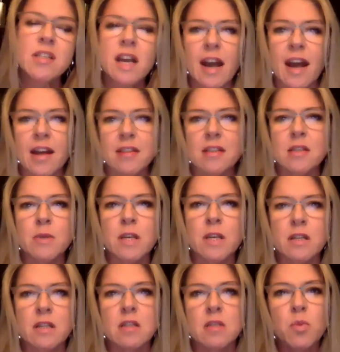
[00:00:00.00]
I ask is
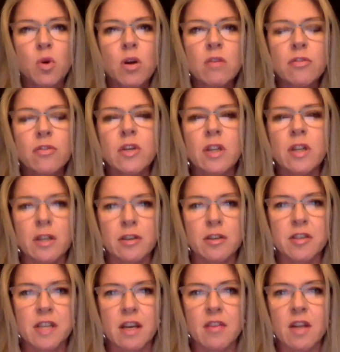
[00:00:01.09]
because it's important for you to
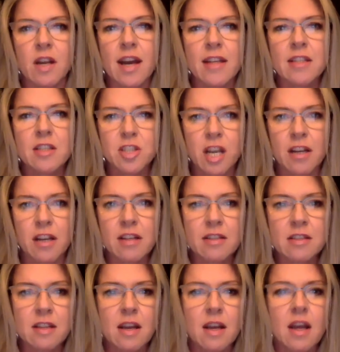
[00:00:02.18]
understand that
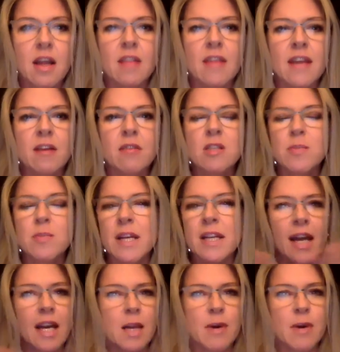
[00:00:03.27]
Isogenics, they don't spend
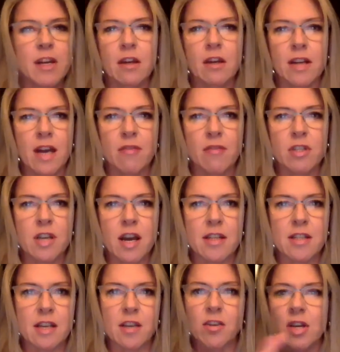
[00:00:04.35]
any money on
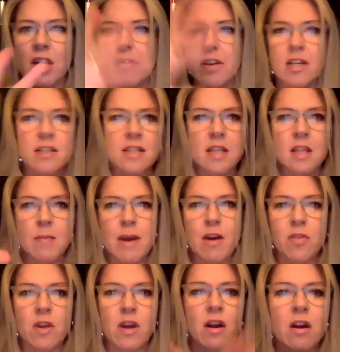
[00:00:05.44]
advertising. You're never see them
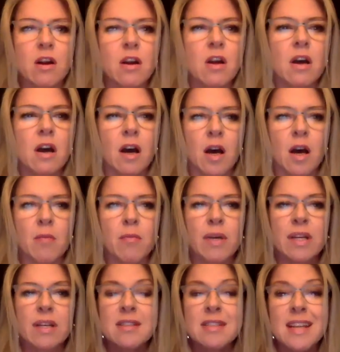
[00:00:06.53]
out there.
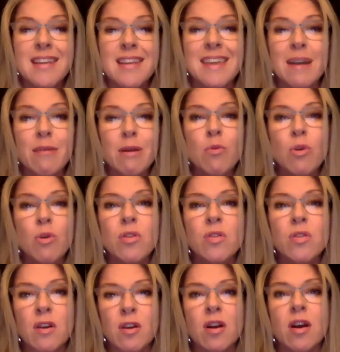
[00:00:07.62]
But instead, they reward
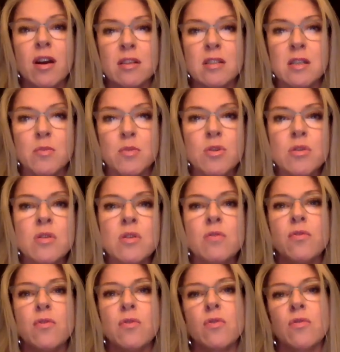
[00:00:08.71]
their customers
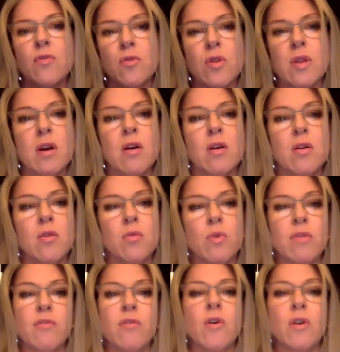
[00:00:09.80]
for their
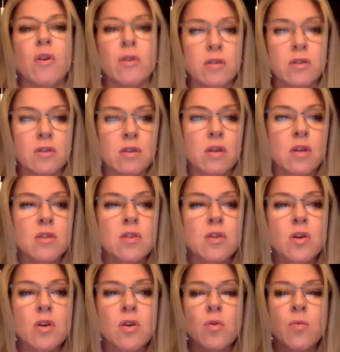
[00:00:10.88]
referrals.
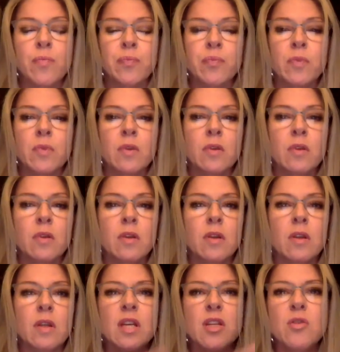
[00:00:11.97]
So
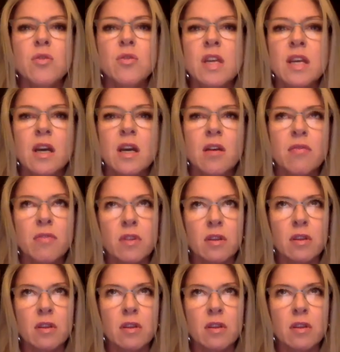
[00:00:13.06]
can you think of,